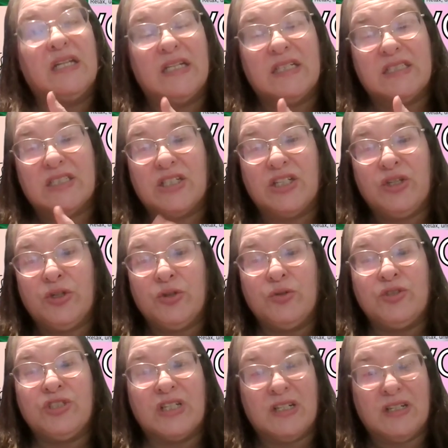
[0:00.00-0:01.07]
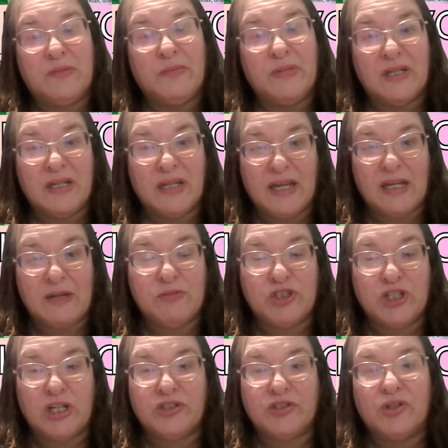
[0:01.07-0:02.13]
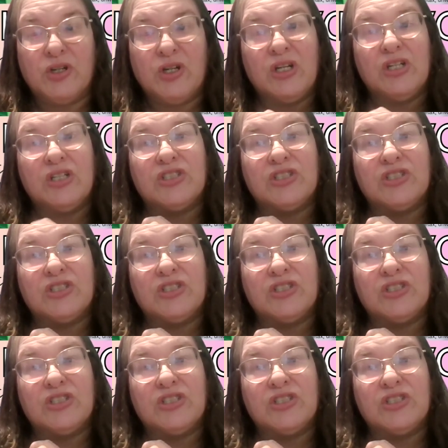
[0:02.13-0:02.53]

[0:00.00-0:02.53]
is huge and can be a game changer.